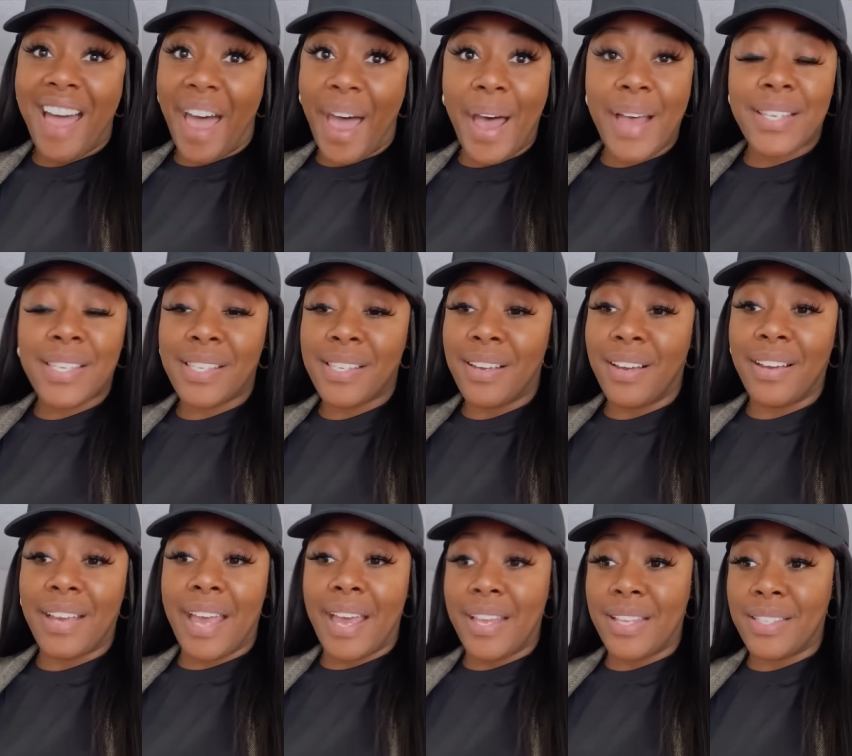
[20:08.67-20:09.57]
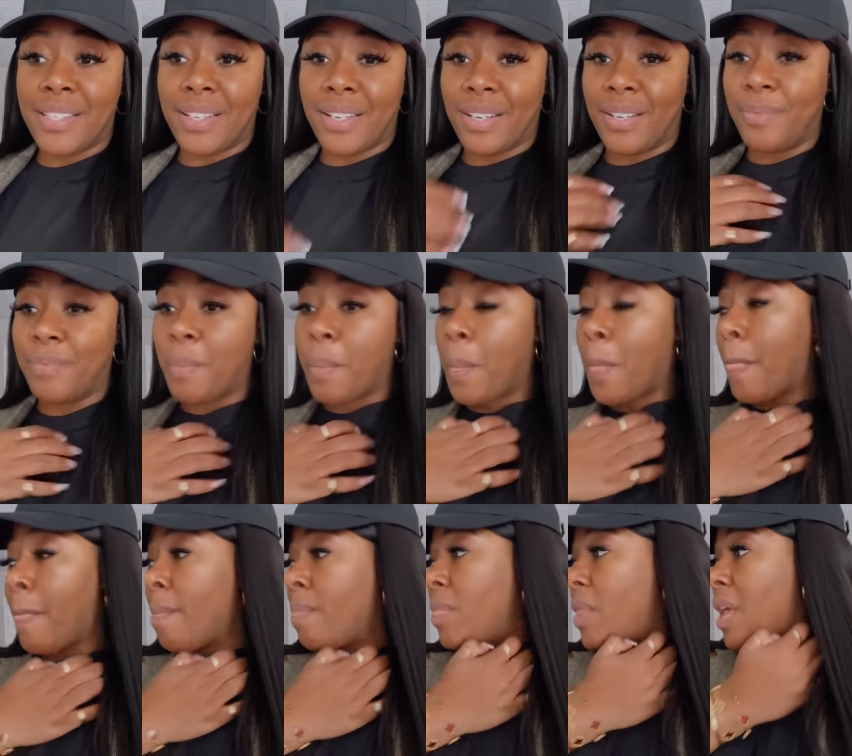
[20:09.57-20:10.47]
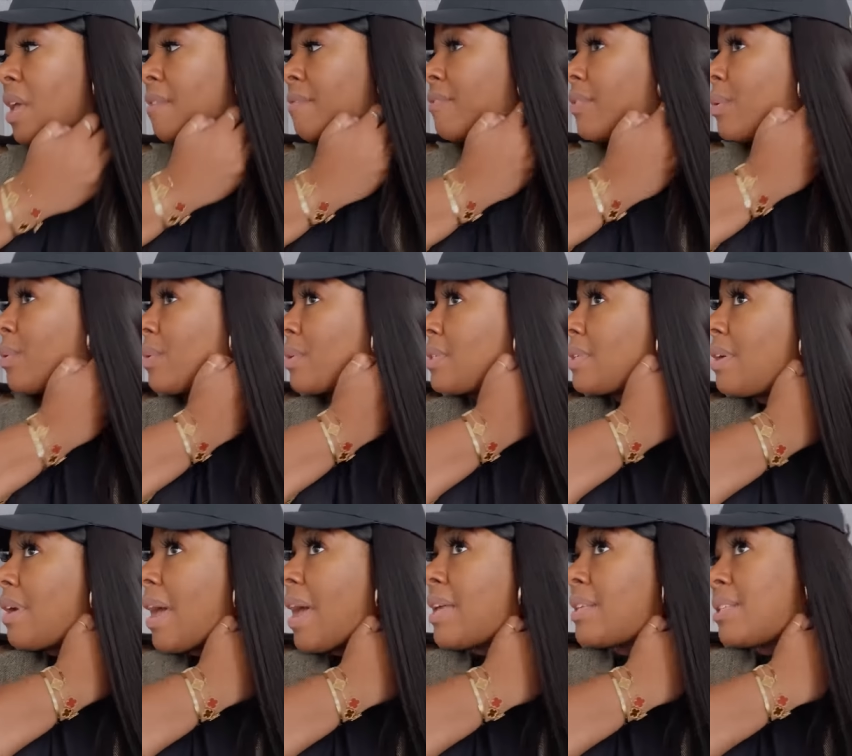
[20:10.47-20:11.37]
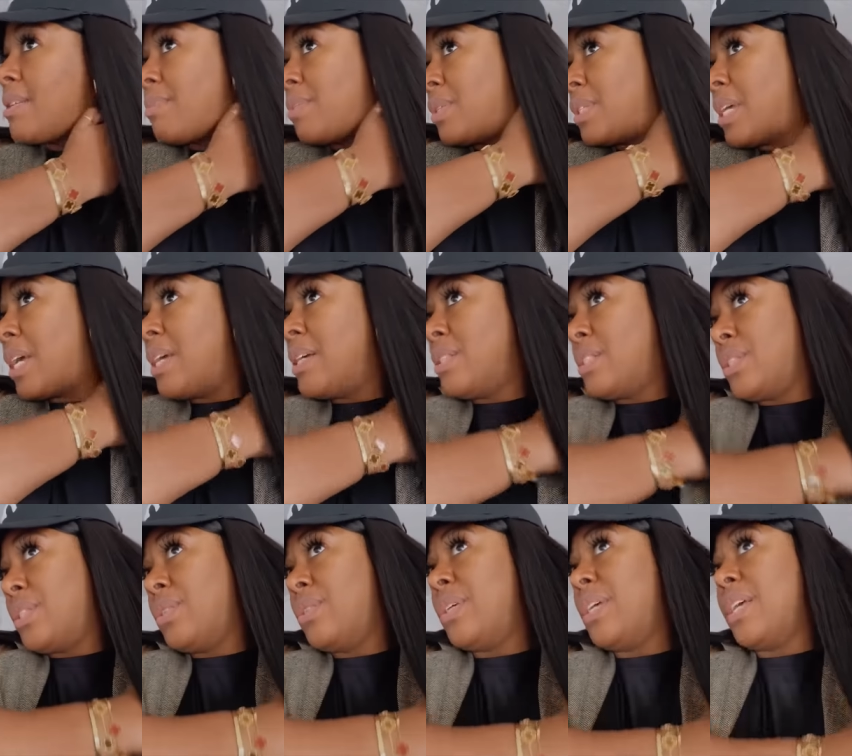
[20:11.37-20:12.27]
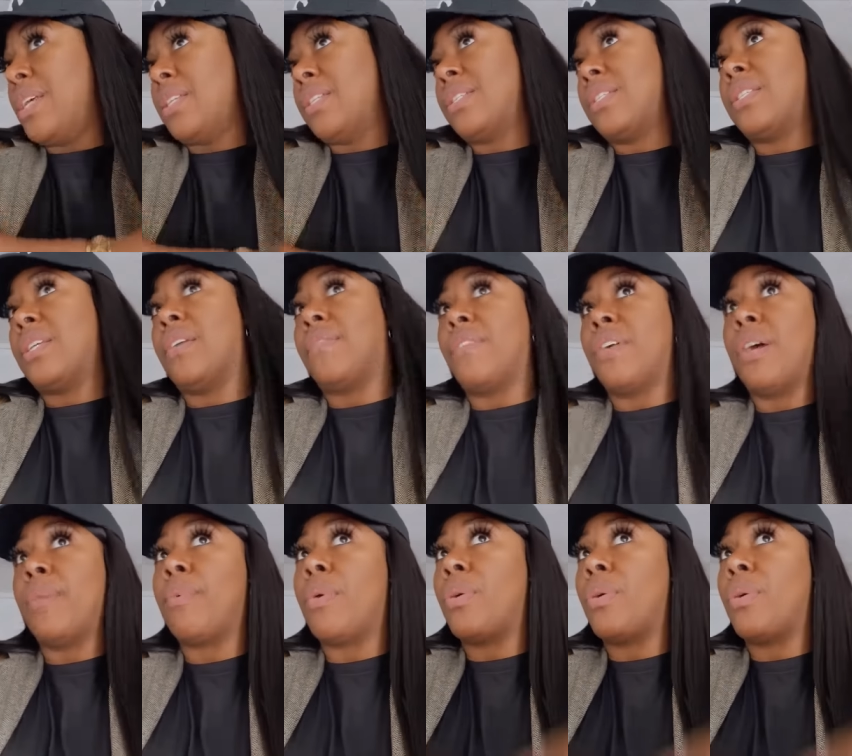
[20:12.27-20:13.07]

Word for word: I suck as a influencer as it pertains to getting stuff up